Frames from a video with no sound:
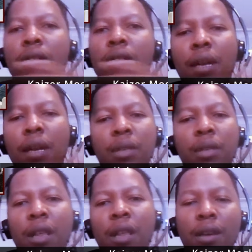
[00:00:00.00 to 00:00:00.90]
to come
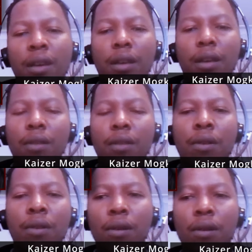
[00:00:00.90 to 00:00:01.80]
together, you
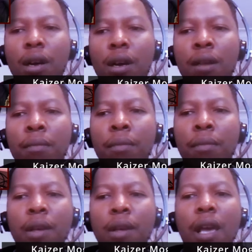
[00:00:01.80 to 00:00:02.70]
know.
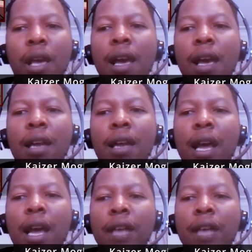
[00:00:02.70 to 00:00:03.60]
And
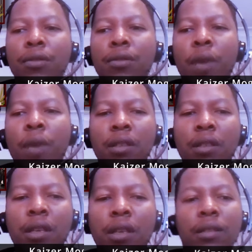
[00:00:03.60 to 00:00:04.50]
as you're
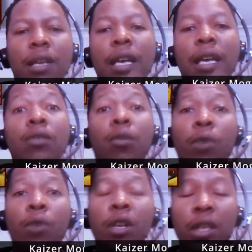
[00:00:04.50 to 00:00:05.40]
waiting and as you're
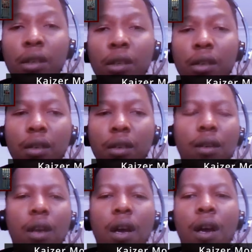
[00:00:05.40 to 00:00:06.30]
working,
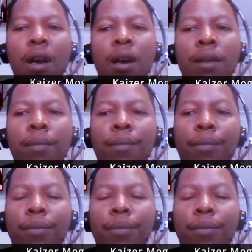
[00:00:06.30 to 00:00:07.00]
the